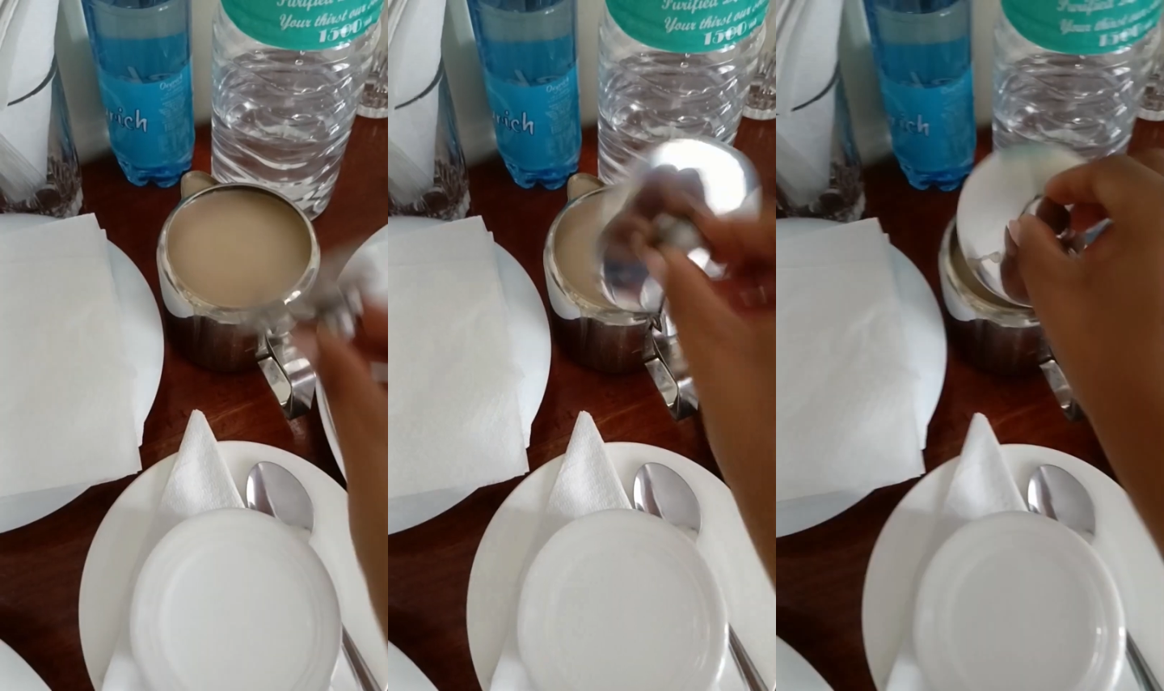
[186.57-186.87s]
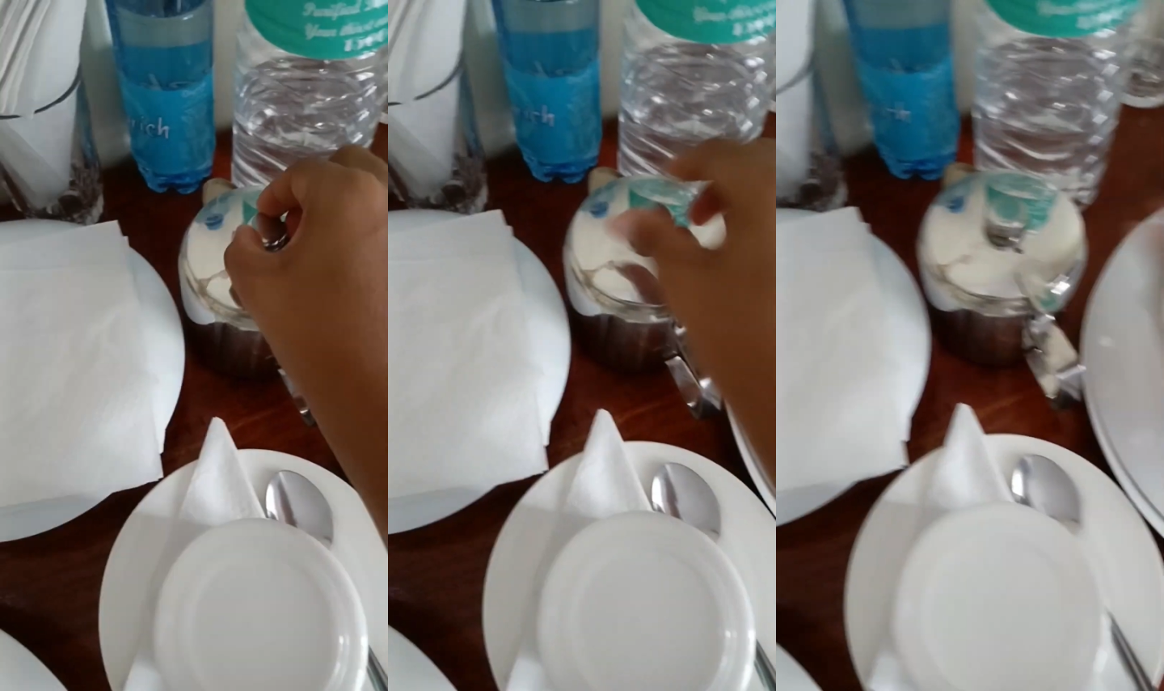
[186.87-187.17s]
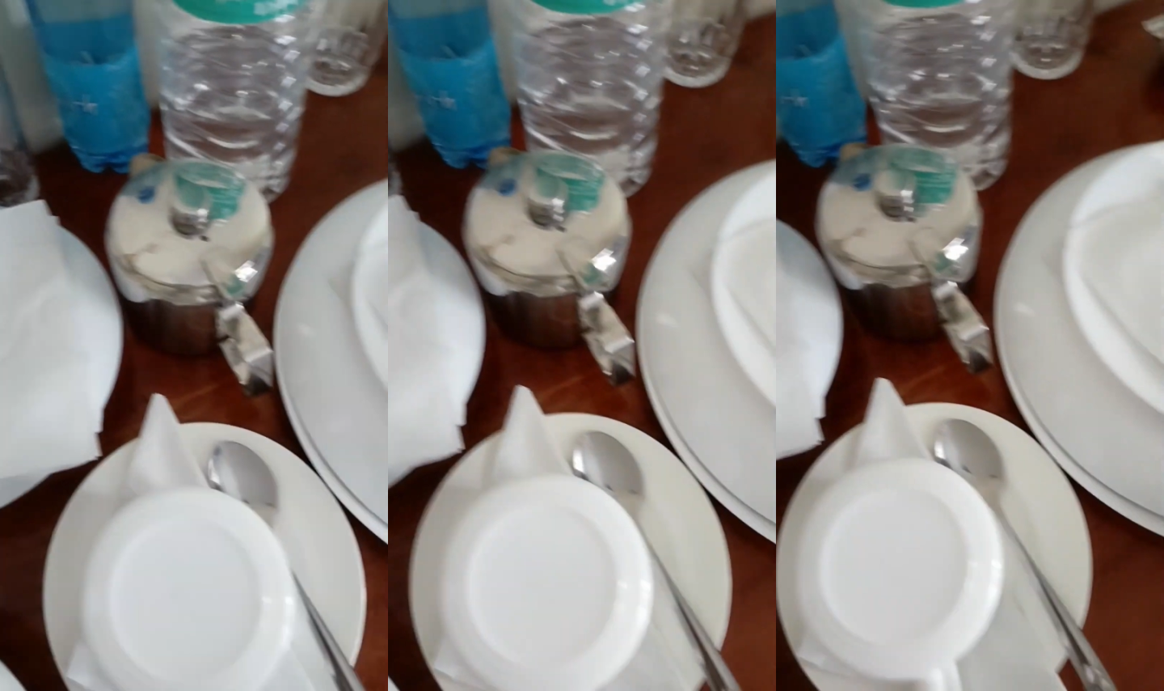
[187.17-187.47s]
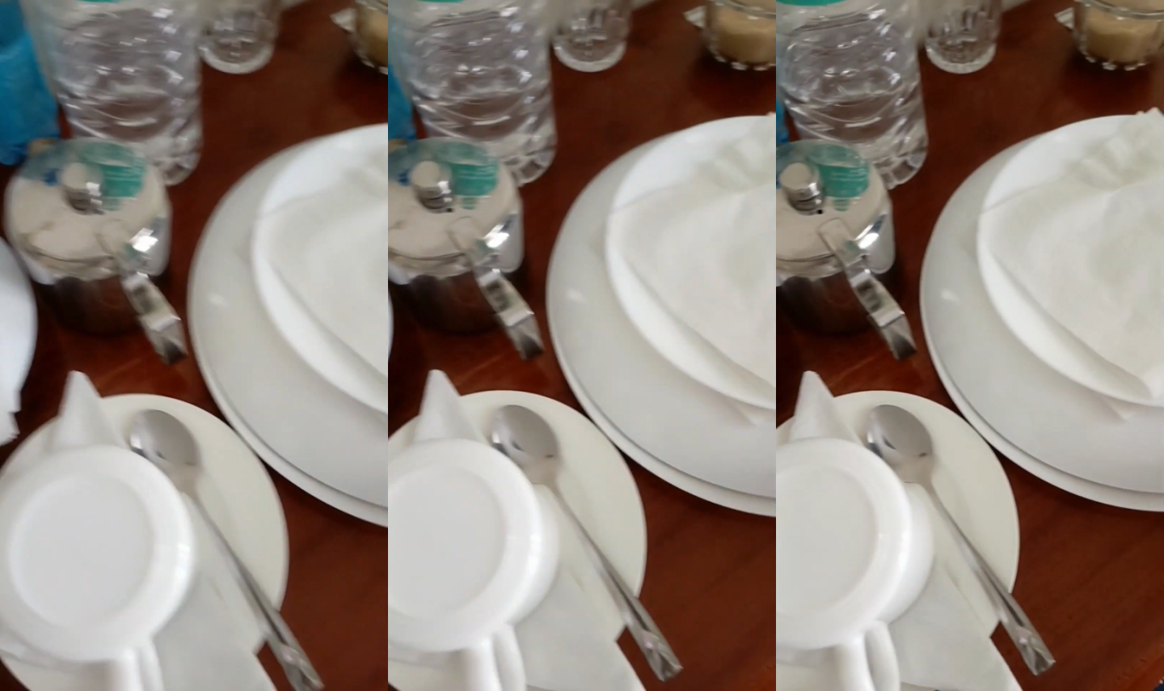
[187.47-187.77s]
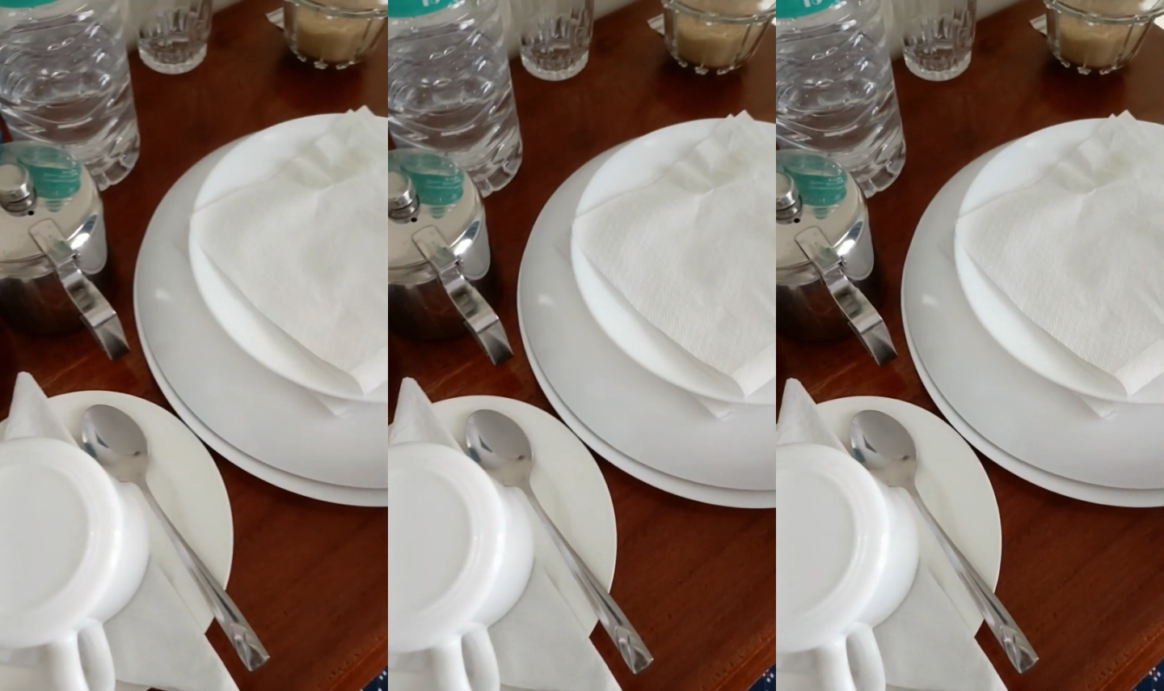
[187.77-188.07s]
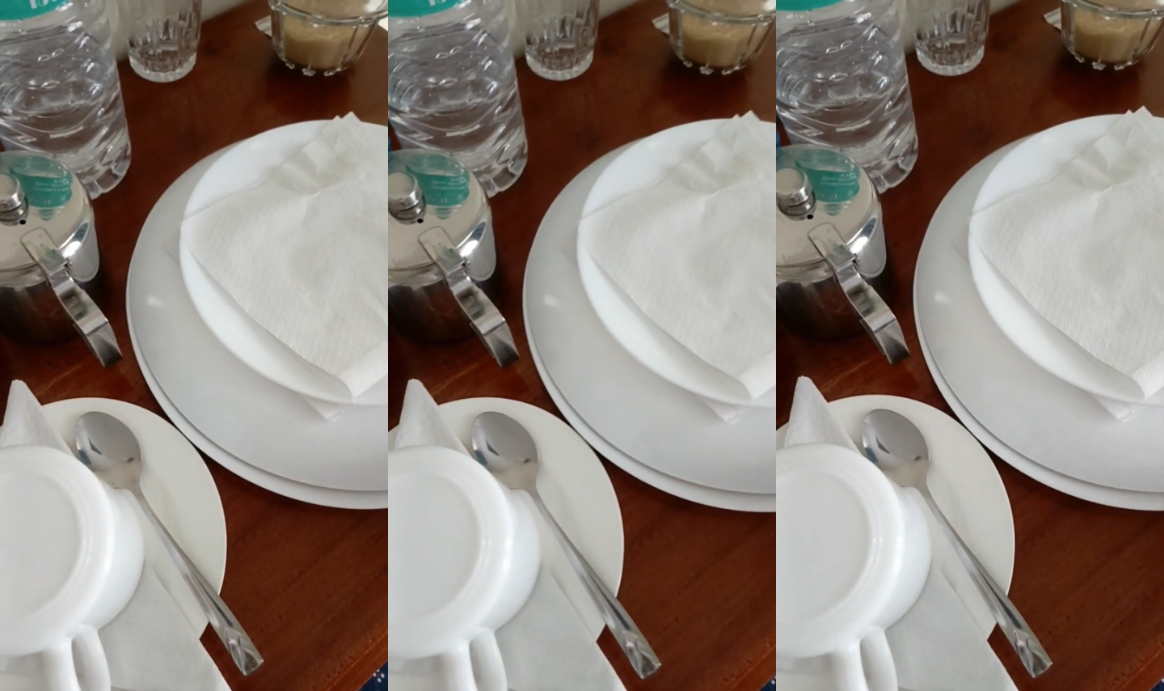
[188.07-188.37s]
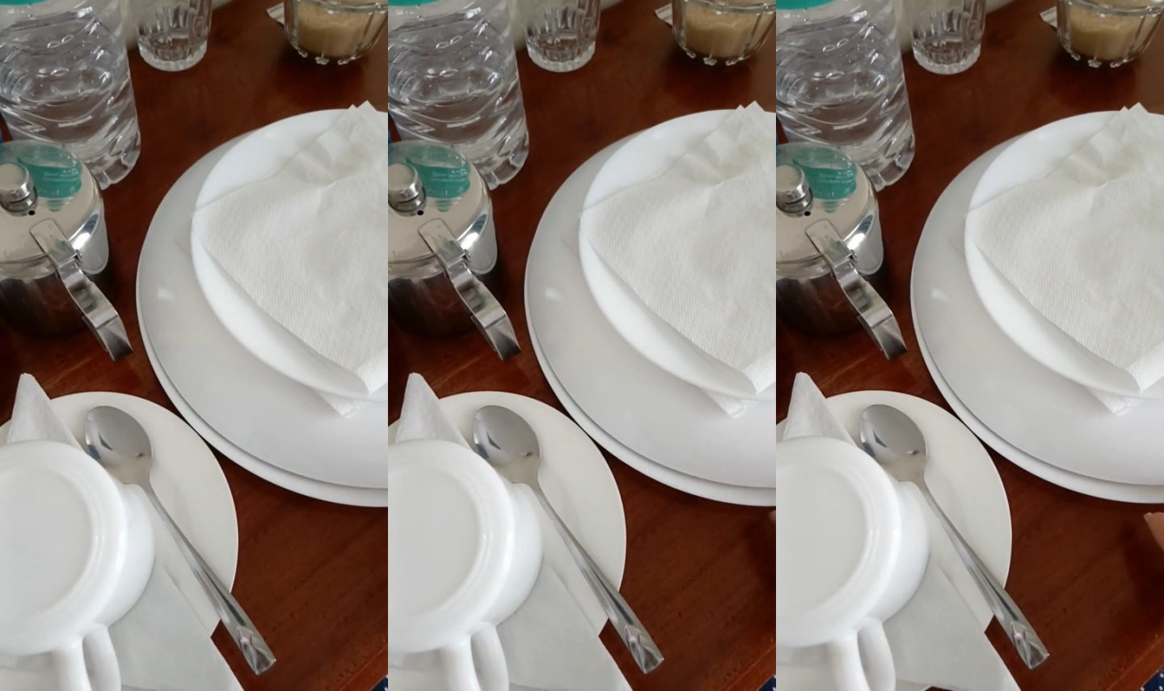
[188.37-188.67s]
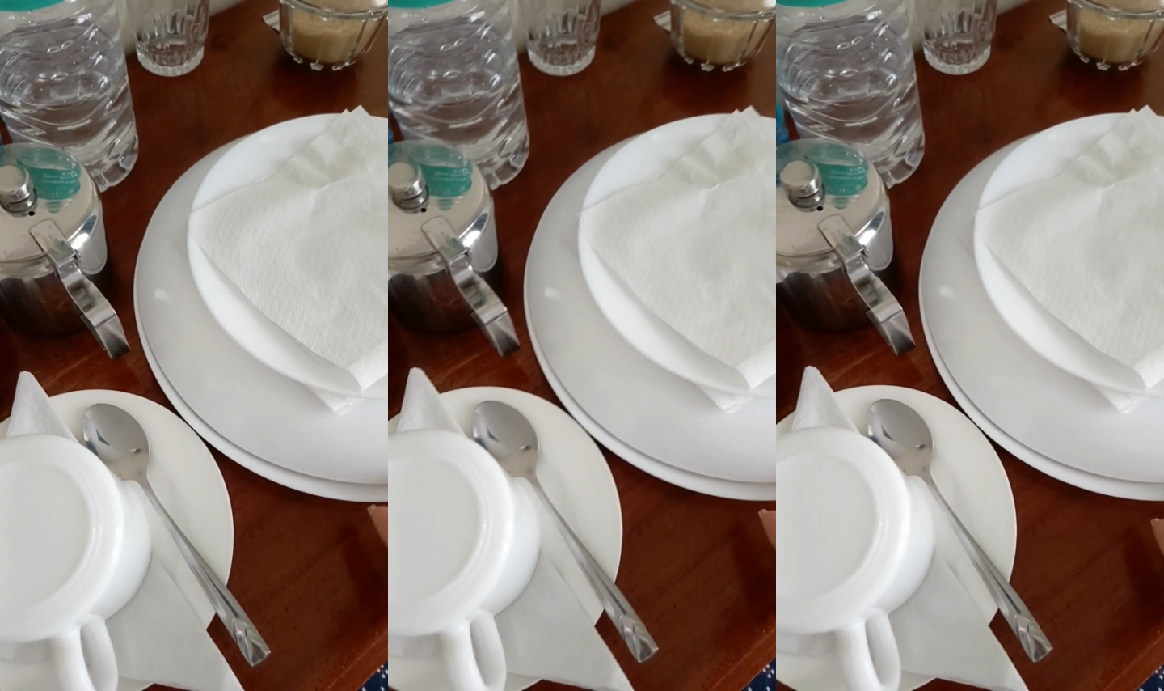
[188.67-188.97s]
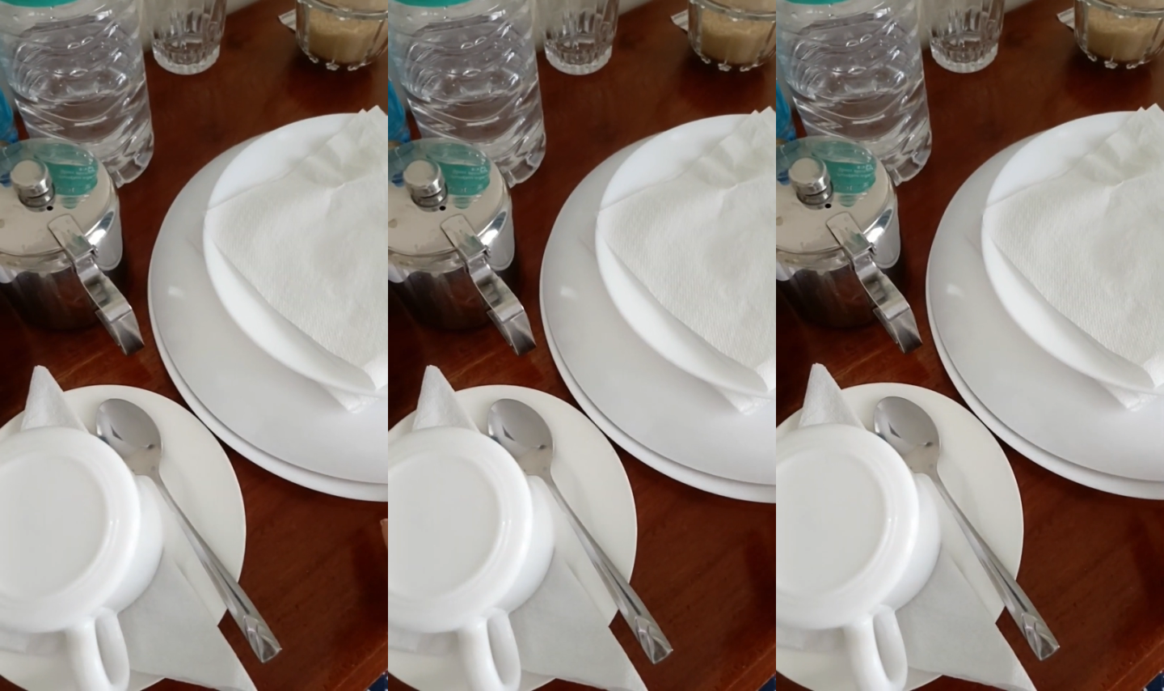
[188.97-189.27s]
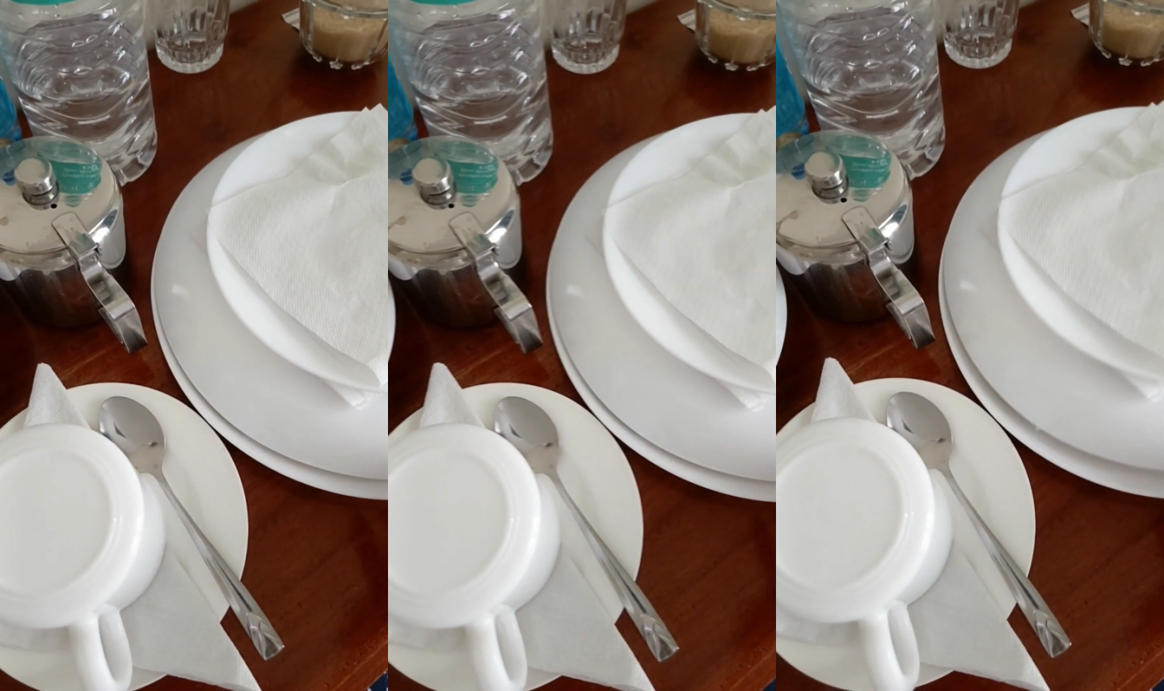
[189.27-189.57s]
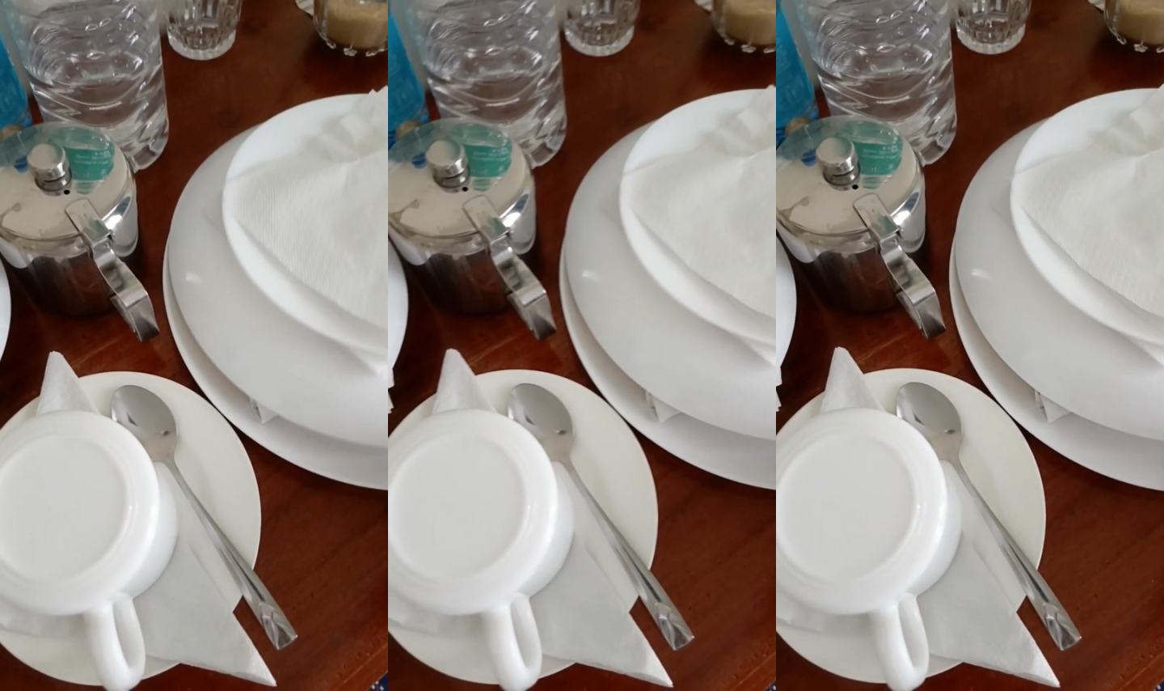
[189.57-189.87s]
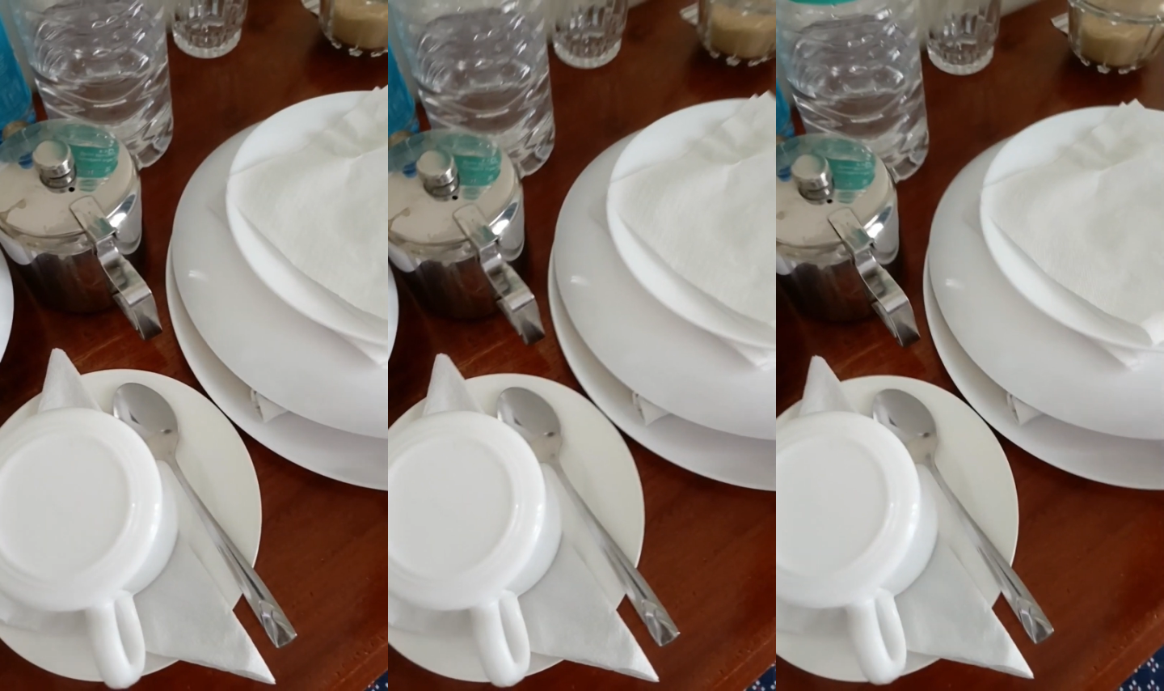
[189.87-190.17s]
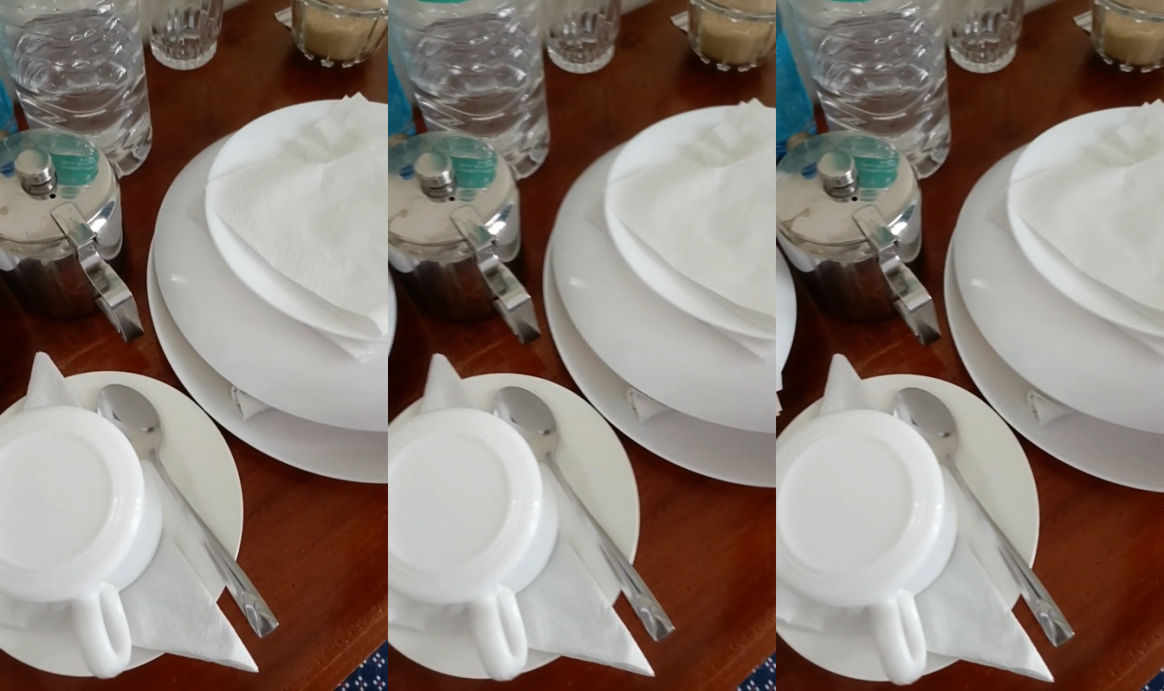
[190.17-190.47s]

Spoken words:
[unreadable: no face in view]